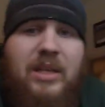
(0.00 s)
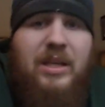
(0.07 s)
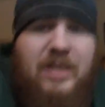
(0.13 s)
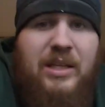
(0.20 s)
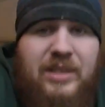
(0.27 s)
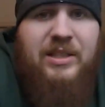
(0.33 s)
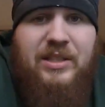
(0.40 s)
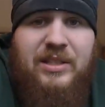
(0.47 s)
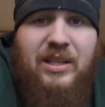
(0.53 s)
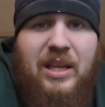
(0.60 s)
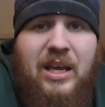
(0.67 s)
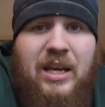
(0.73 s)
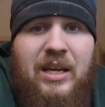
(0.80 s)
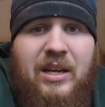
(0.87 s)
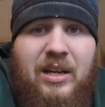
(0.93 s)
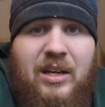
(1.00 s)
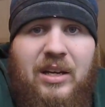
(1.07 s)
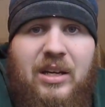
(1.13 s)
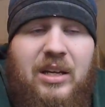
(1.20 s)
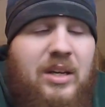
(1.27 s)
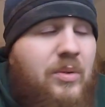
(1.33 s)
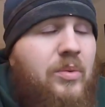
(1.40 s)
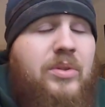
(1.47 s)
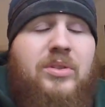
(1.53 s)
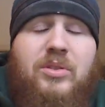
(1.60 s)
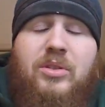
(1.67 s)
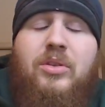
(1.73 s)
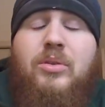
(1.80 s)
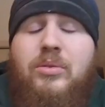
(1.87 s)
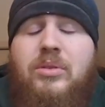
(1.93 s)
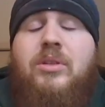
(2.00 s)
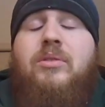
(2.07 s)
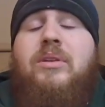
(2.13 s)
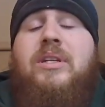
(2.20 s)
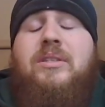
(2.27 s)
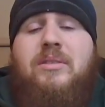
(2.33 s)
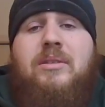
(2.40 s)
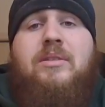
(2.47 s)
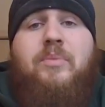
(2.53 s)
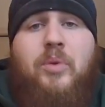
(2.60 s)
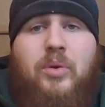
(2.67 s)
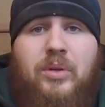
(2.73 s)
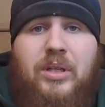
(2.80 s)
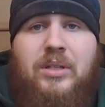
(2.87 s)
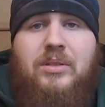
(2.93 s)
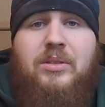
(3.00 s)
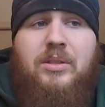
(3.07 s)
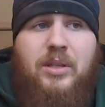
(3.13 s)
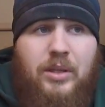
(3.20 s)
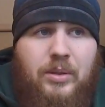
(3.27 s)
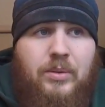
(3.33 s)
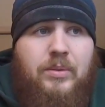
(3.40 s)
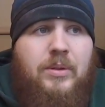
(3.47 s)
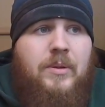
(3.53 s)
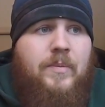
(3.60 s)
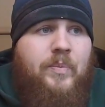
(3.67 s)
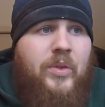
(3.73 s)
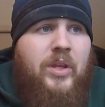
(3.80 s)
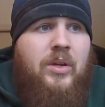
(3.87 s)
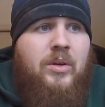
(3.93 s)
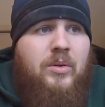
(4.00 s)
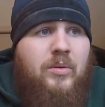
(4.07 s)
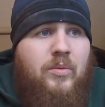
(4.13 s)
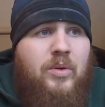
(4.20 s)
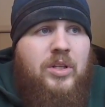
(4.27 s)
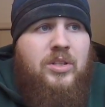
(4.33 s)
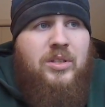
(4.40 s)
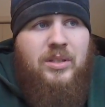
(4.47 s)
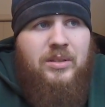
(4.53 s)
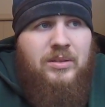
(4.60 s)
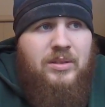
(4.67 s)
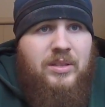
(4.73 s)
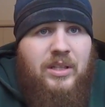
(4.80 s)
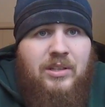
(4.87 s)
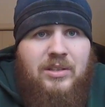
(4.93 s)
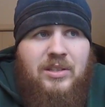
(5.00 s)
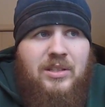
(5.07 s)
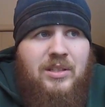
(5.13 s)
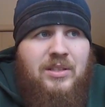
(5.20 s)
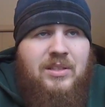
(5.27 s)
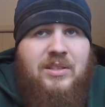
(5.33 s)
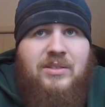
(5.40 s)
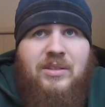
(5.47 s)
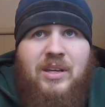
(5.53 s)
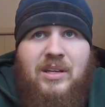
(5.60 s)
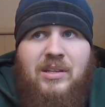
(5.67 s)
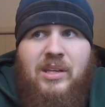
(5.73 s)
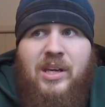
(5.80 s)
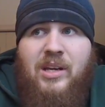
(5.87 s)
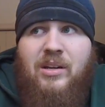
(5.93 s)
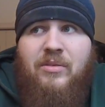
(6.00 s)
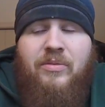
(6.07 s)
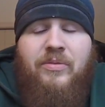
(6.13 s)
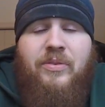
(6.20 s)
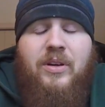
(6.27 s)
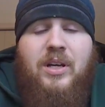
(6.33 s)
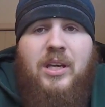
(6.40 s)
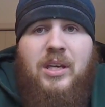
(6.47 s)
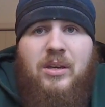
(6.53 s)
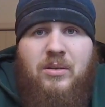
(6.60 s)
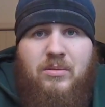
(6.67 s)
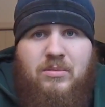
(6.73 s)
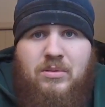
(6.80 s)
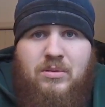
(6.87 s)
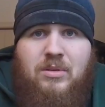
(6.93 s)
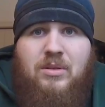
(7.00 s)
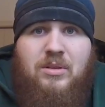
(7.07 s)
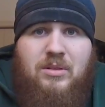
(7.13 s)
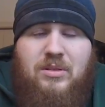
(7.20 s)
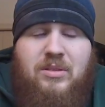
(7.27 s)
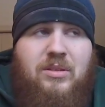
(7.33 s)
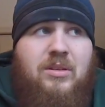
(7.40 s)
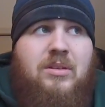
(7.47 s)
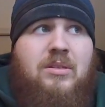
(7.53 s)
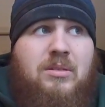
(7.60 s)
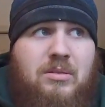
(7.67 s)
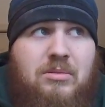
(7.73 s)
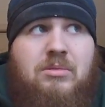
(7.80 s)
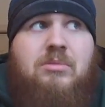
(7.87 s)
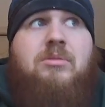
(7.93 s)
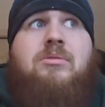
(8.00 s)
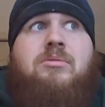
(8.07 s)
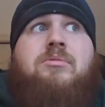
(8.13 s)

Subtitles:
it's like, it was 2 degrees this morning. 2. Which in Celsius is like negative fuck you. So,